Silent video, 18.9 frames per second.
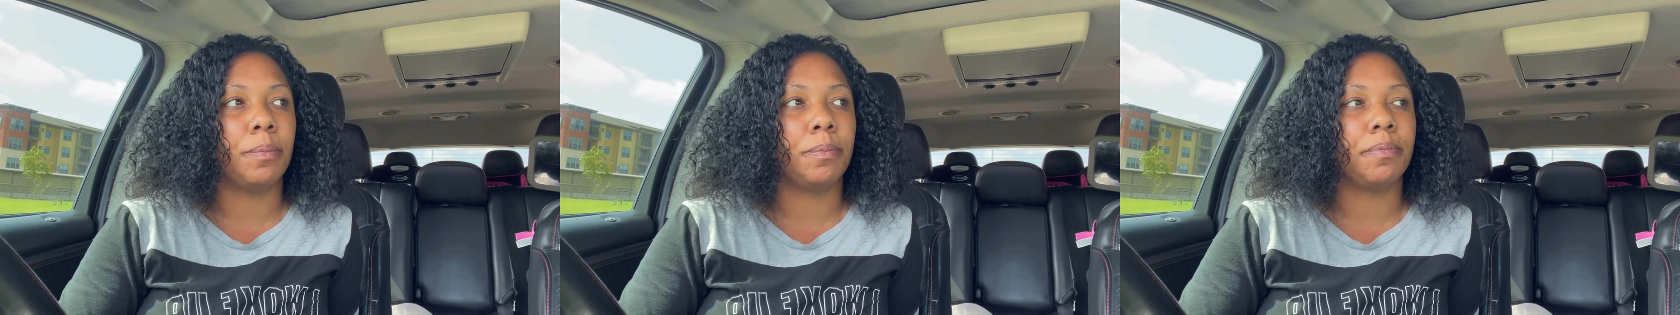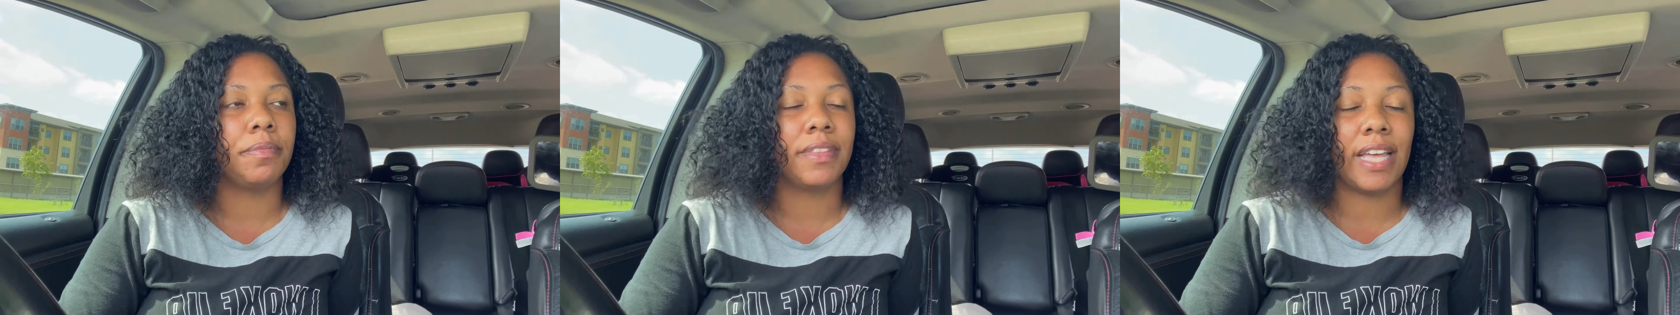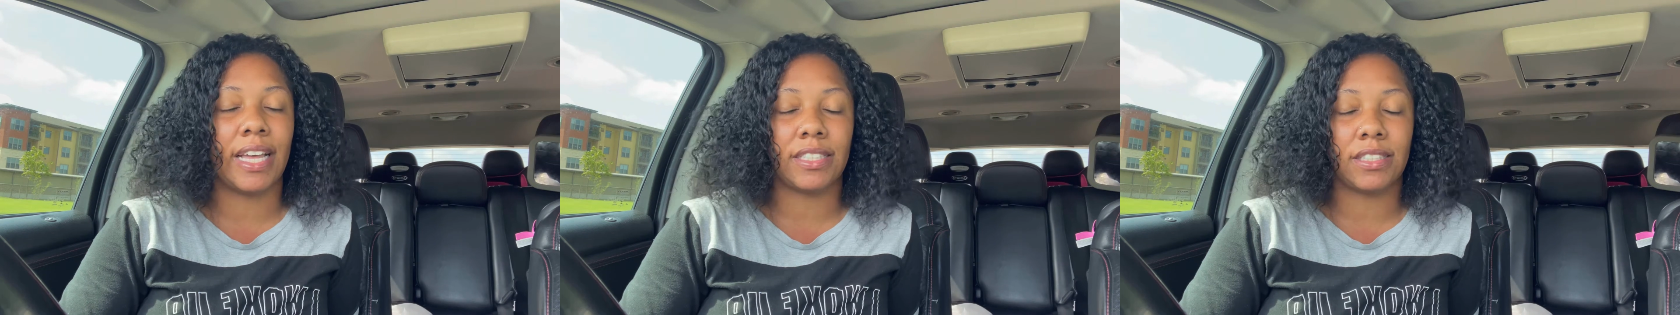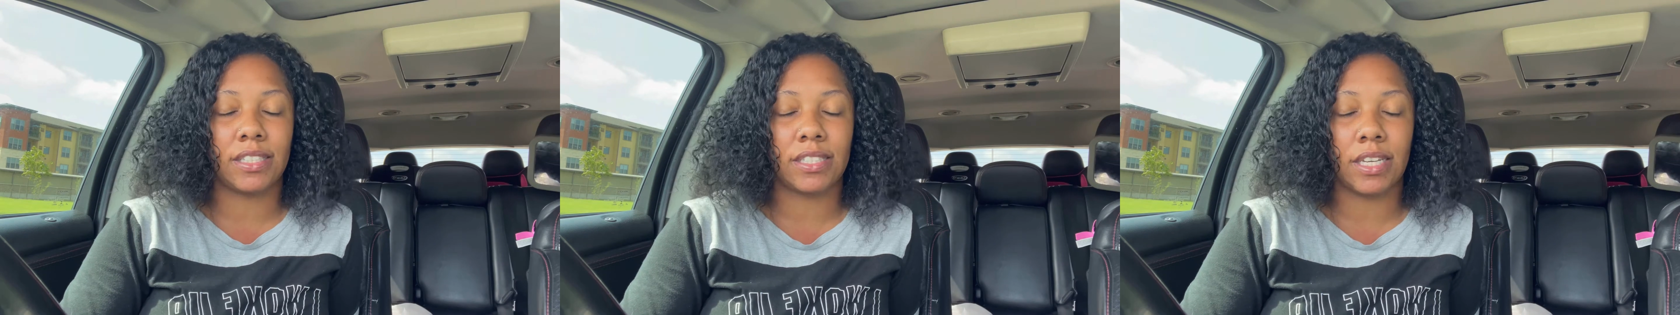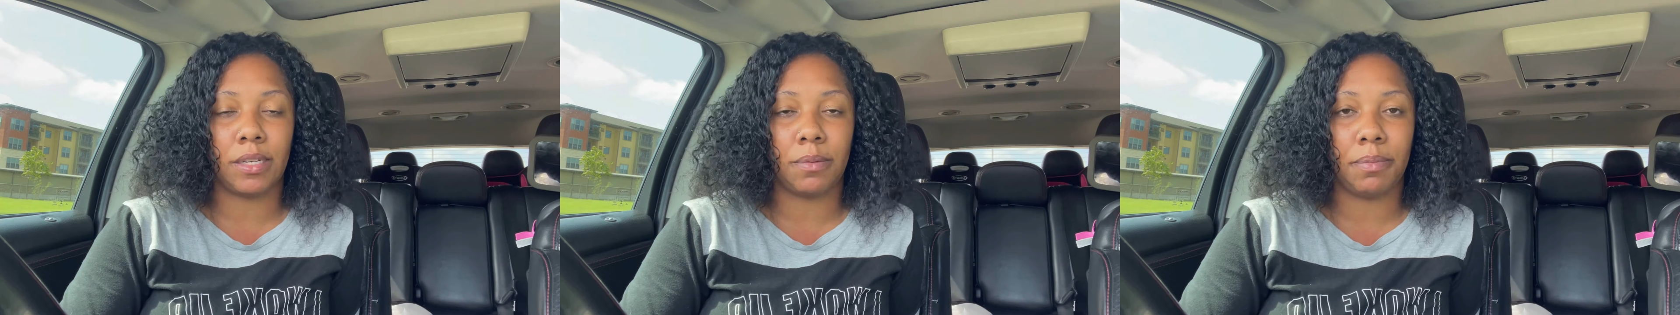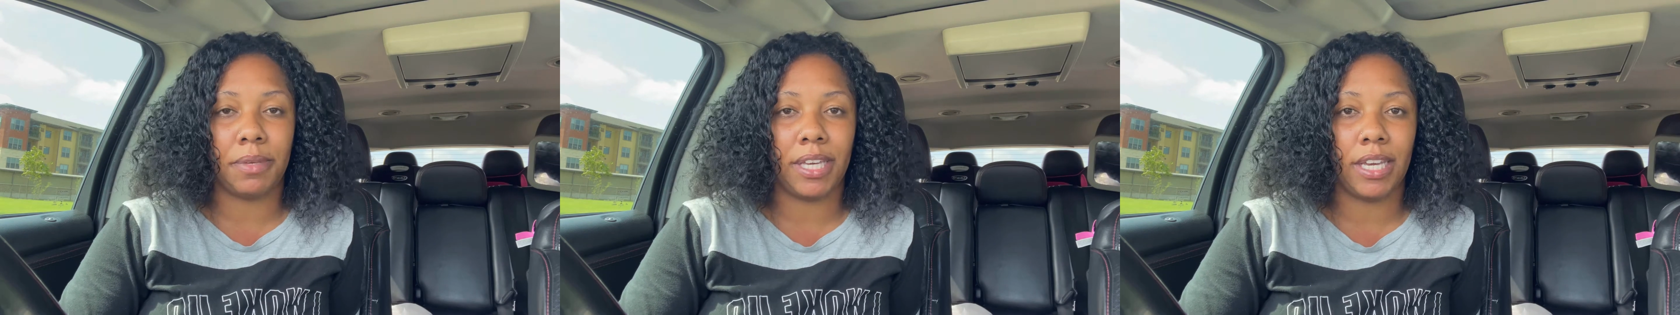that's
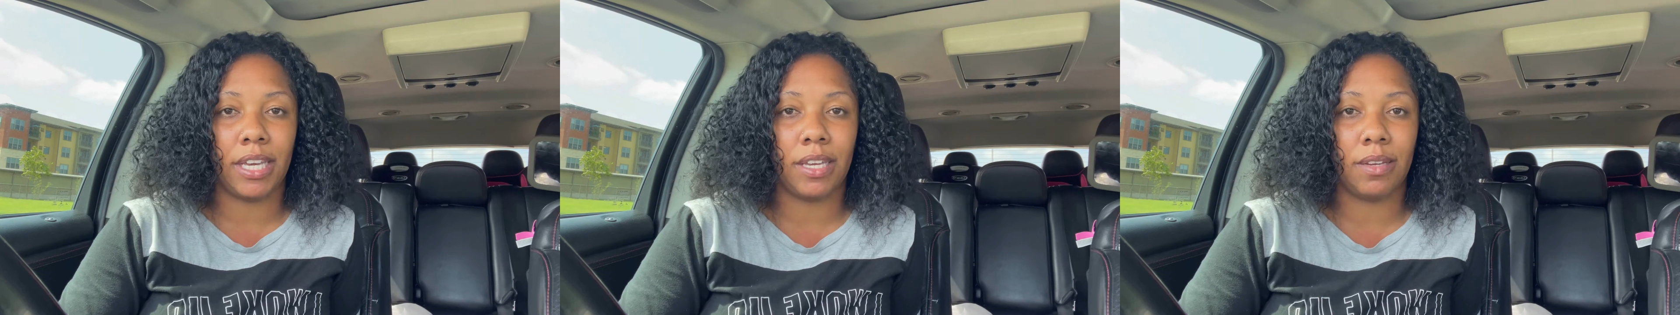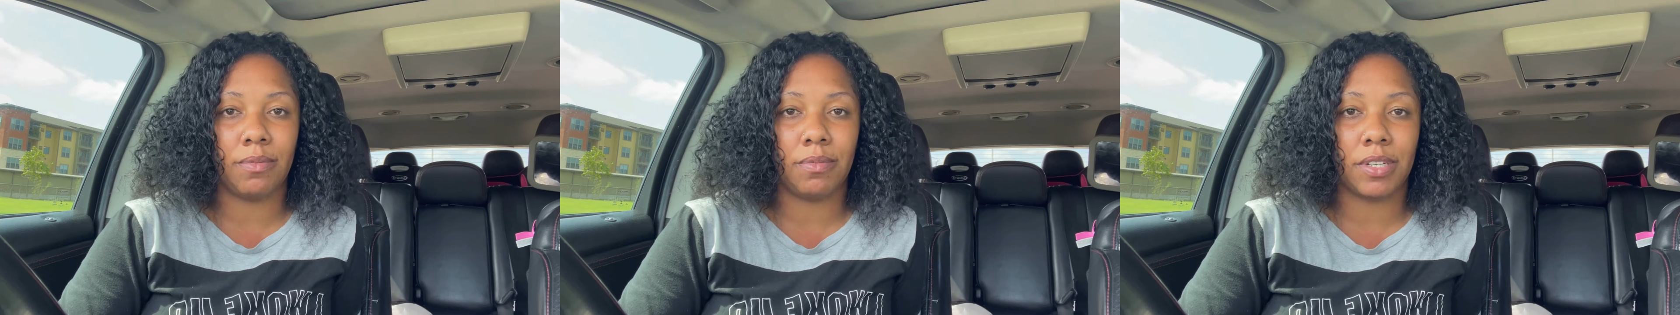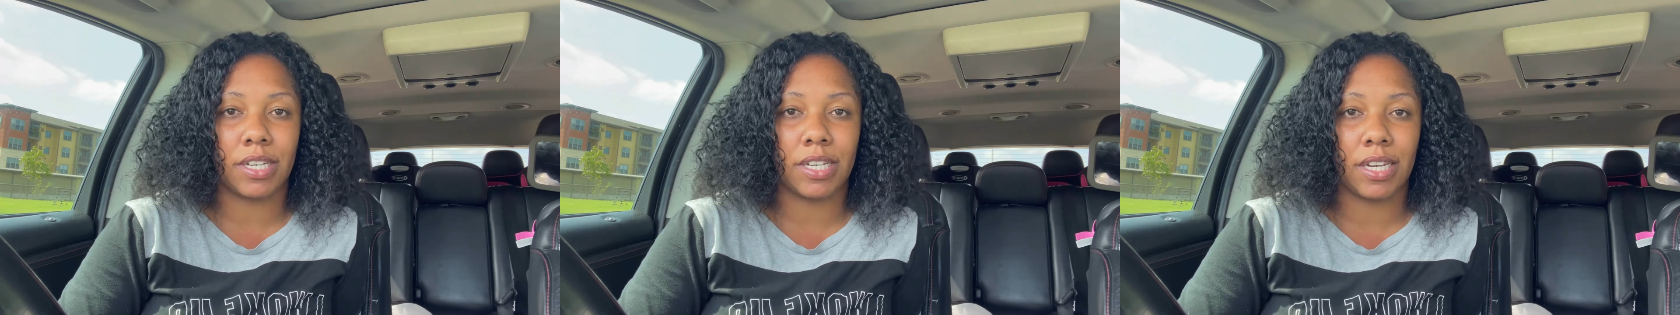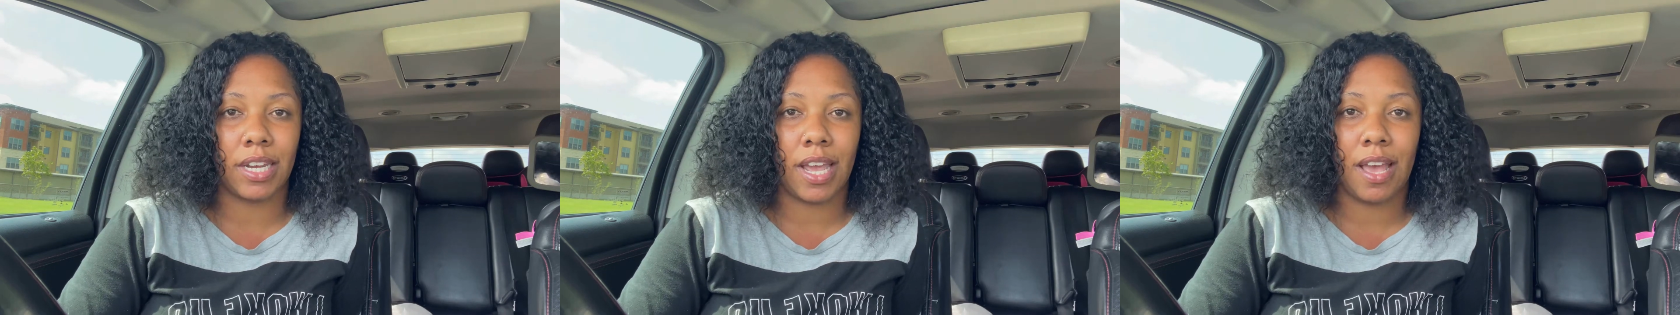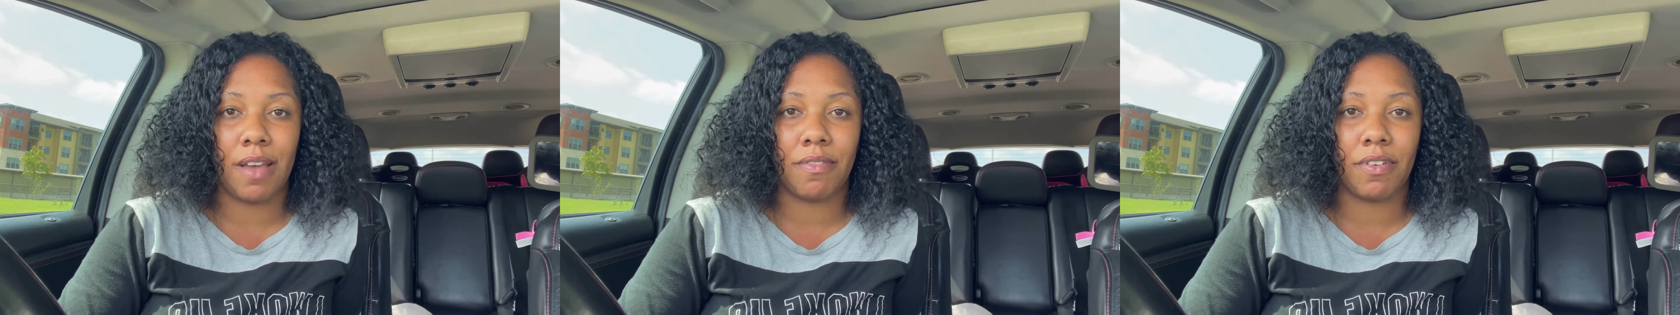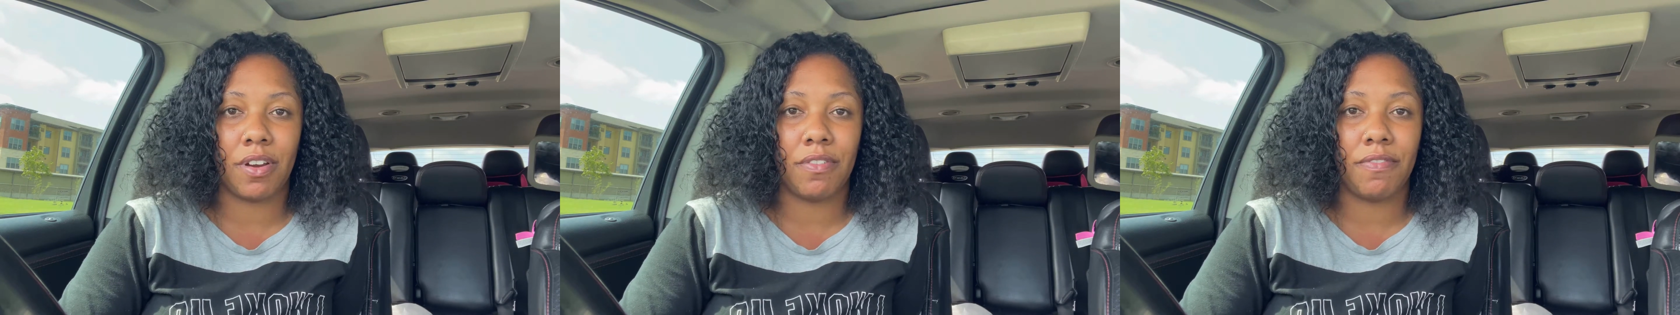gonna be it. We're gonna
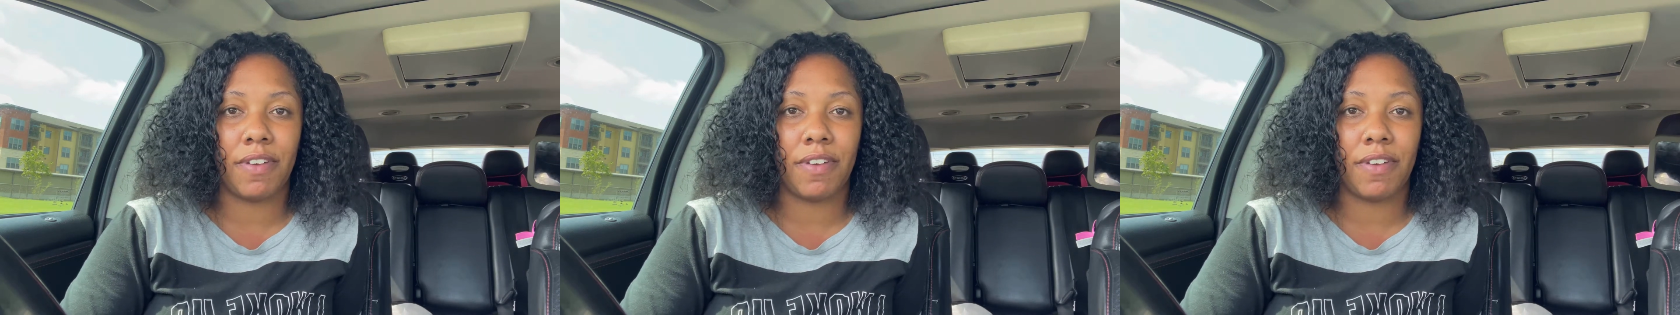have our